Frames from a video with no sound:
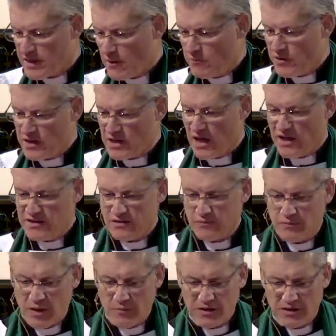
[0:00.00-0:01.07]
then we kind of
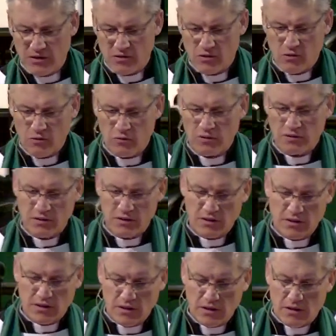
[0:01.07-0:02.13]
maybe look, oh,
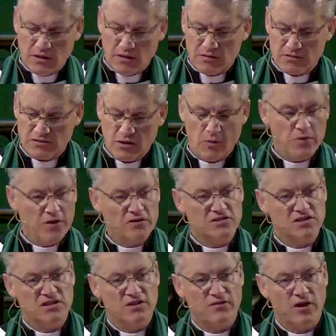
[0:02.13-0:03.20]
October
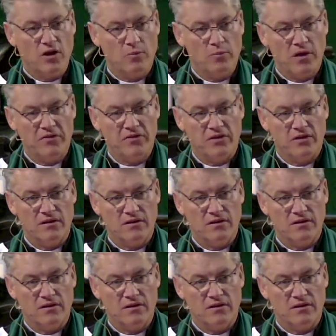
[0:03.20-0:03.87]
looks a difficult month.